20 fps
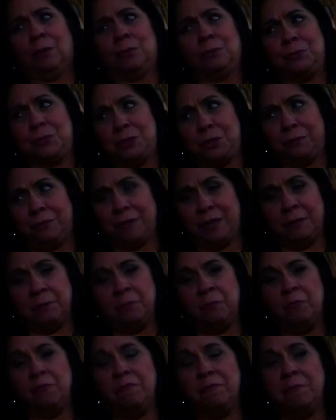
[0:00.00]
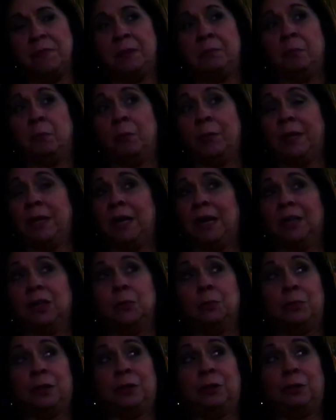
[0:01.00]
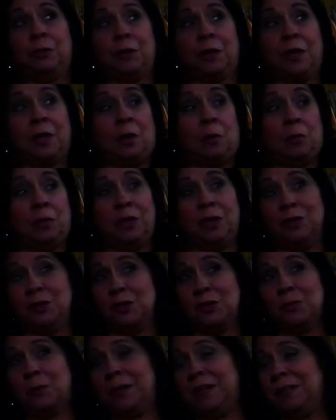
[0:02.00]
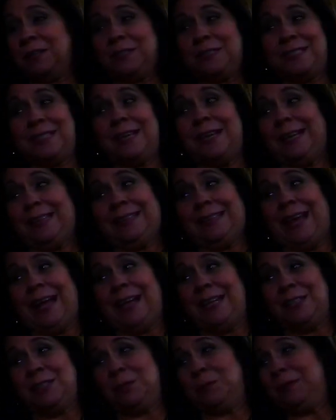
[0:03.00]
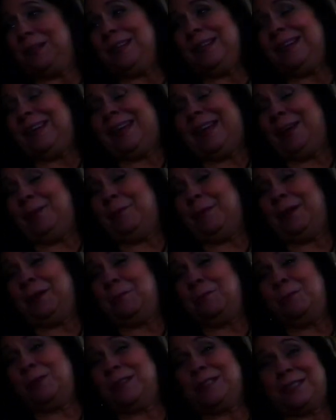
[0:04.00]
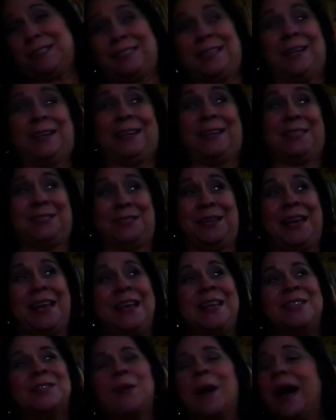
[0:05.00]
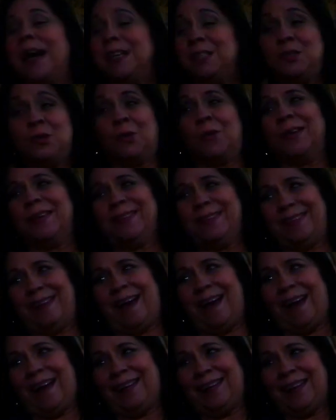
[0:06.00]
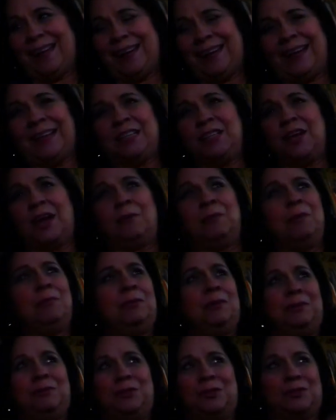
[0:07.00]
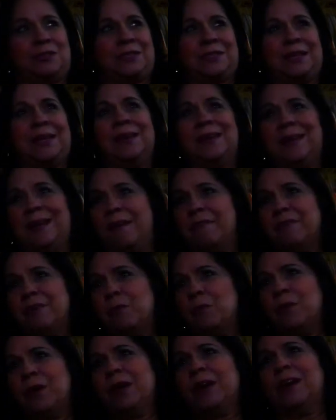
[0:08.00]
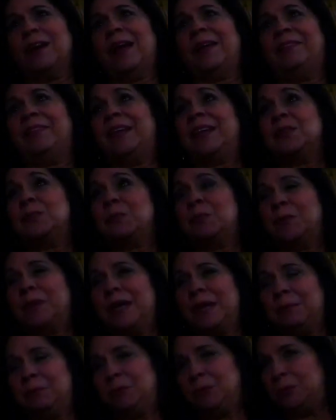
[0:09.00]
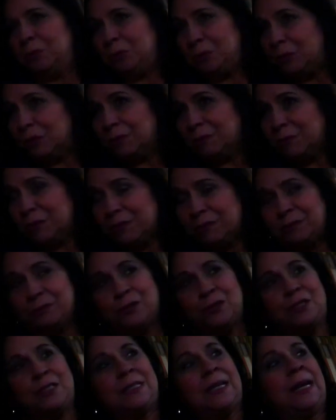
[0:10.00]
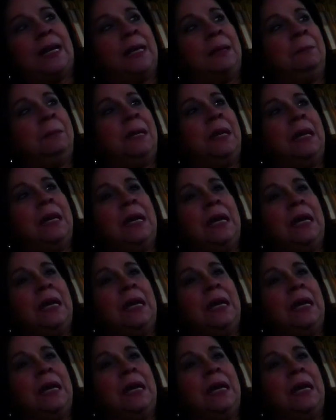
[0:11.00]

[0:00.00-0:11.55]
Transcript: conservative movement. But when he got to Puerto Rico, we all just wanted to sing and dance, so we didn't care what it was. He said, "Let's." So I joined that, and I we were just singing everywhere, and that's when we came to New York for the first time